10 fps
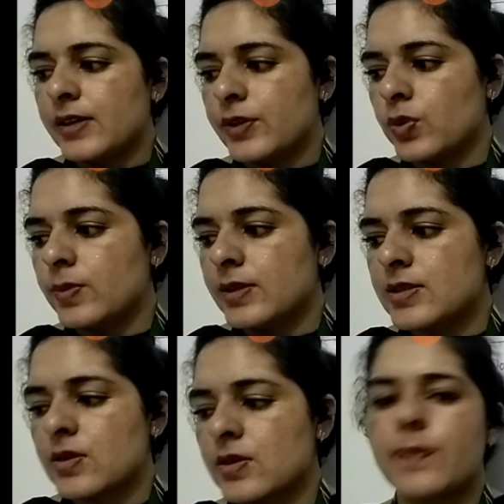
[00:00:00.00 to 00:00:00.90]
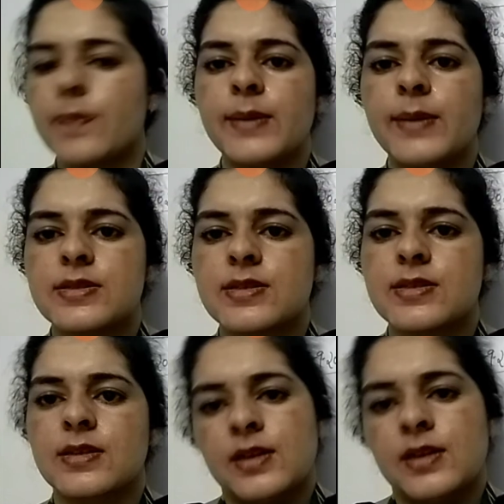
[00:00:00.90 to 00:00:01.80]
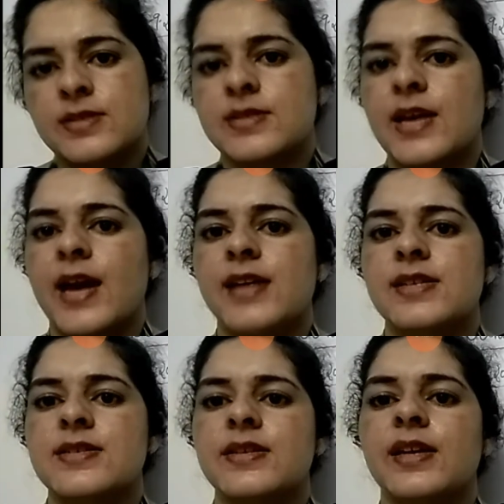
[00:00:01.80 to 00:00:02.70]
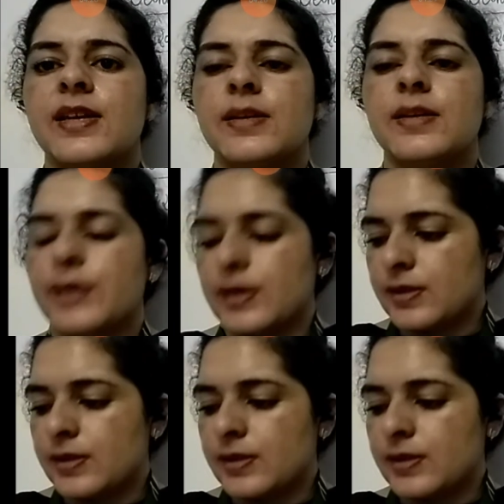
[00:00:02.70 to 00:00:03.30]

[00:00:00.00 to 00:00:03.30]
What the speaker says: humus or pebbles? Sand is the grainy part.